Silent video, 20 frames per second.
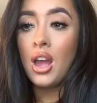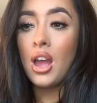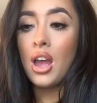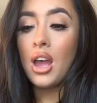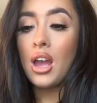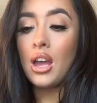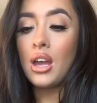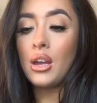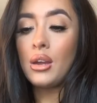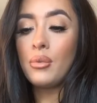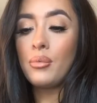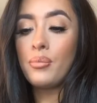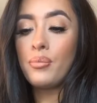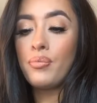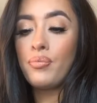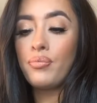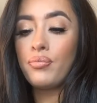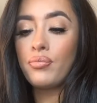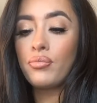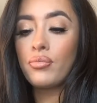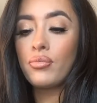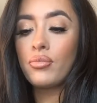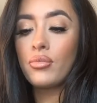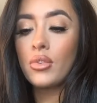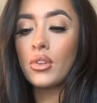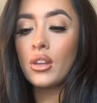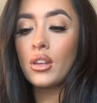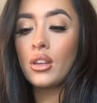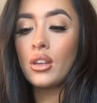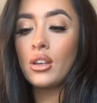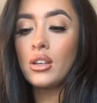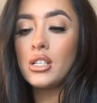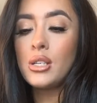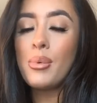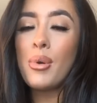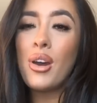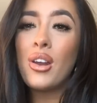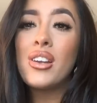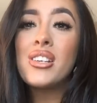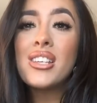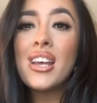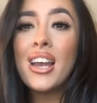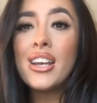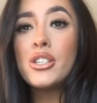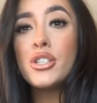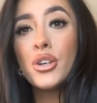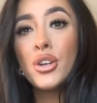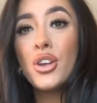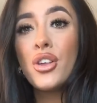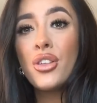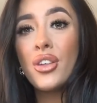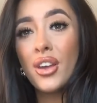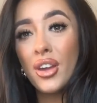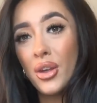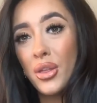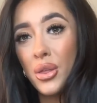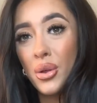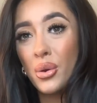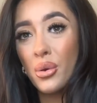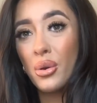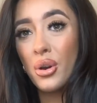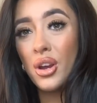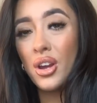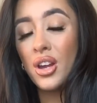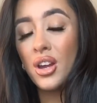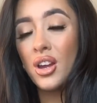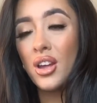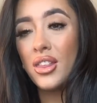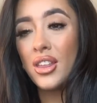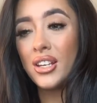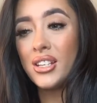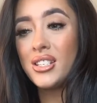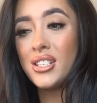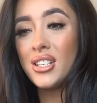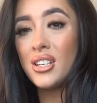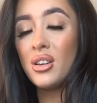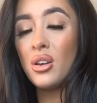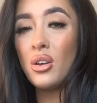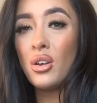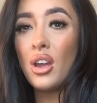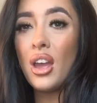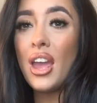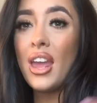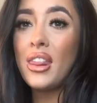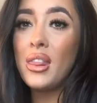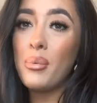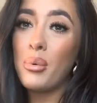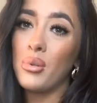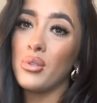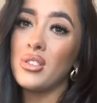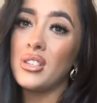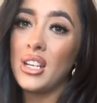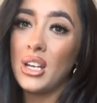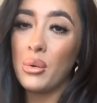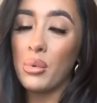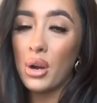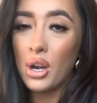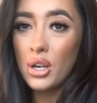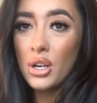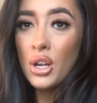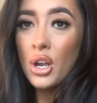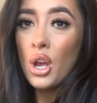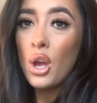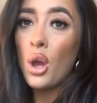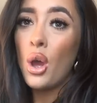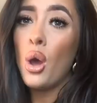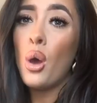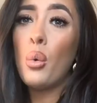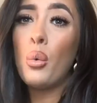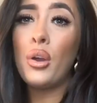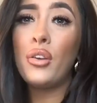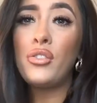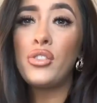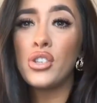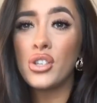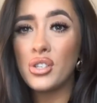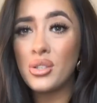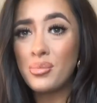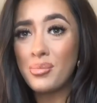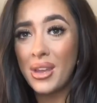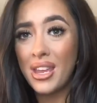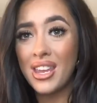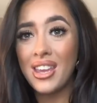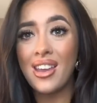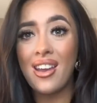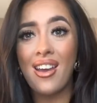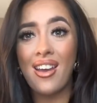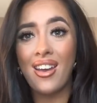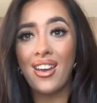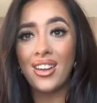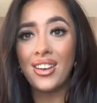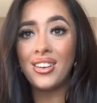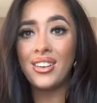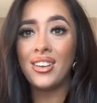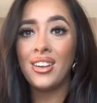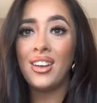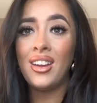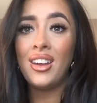To be honest, I do think though that in the postnatal ward with just me and